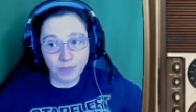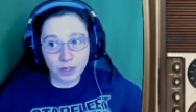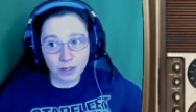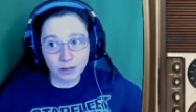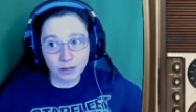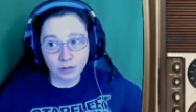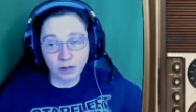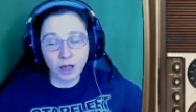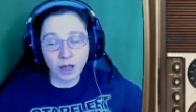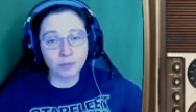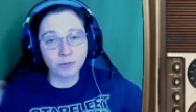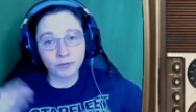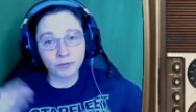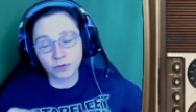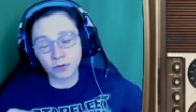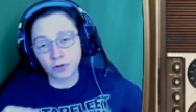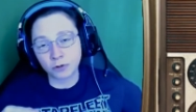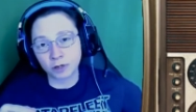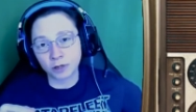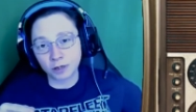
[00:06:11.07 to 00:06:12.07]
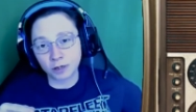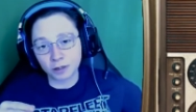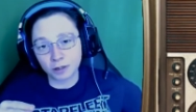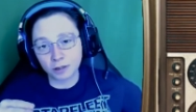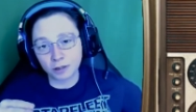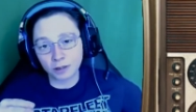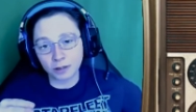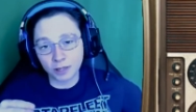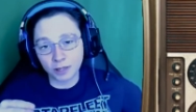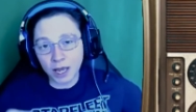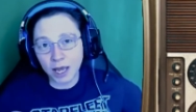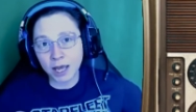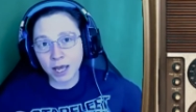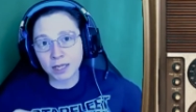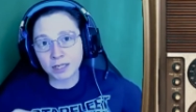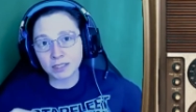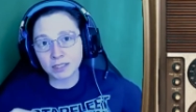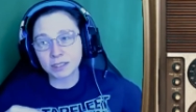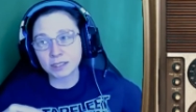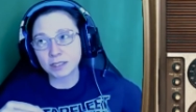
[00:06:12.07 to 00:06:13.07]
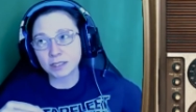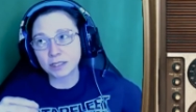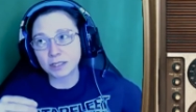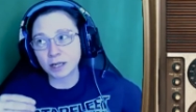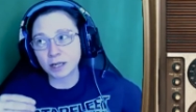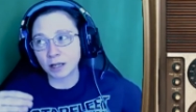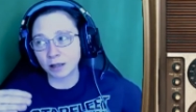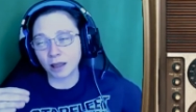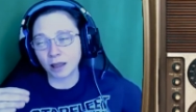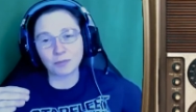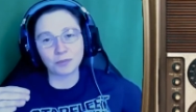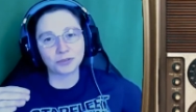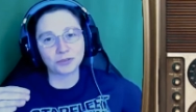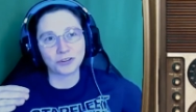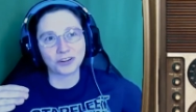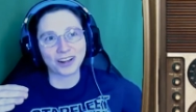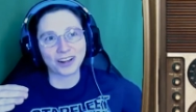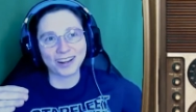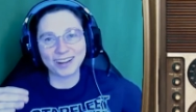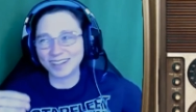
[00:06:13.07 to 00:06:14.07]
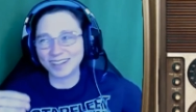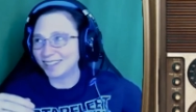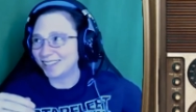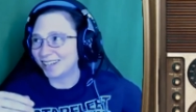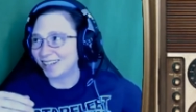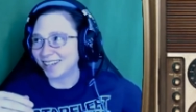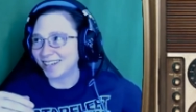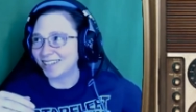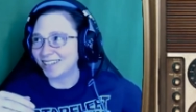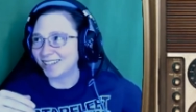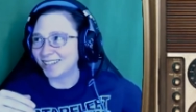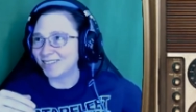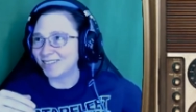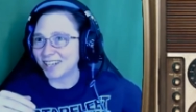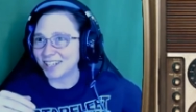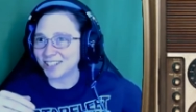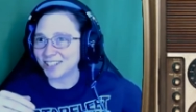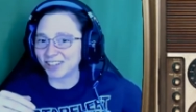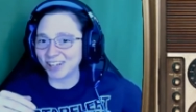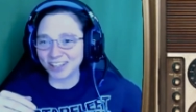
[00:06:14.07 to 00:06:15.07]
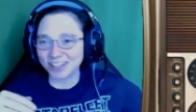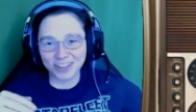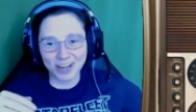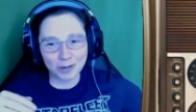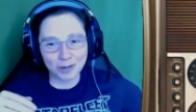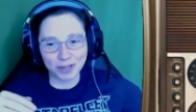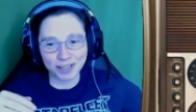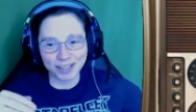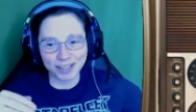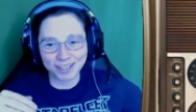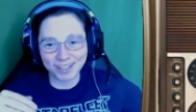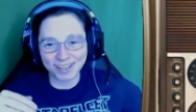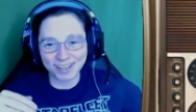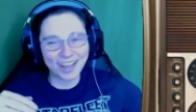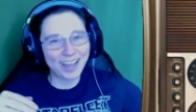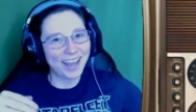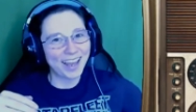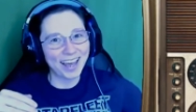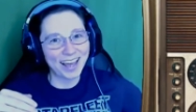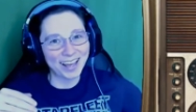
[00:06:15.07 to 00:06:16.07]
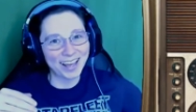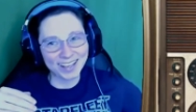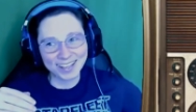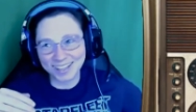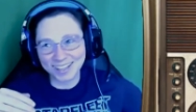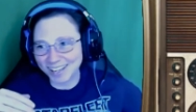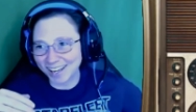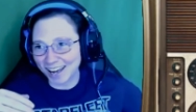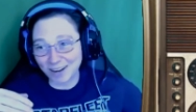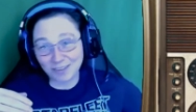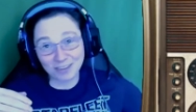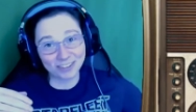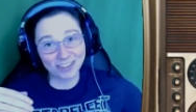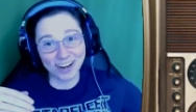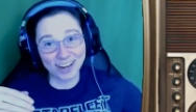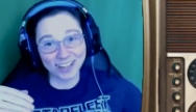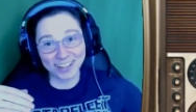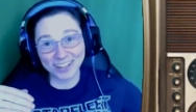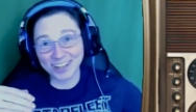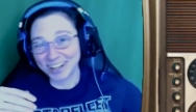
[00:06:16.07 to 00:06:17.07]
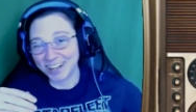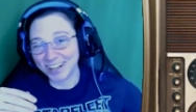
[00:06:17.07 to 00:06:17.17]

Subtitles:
lot before that. Yeah, that makes great grammar. Yeah, I'll write her.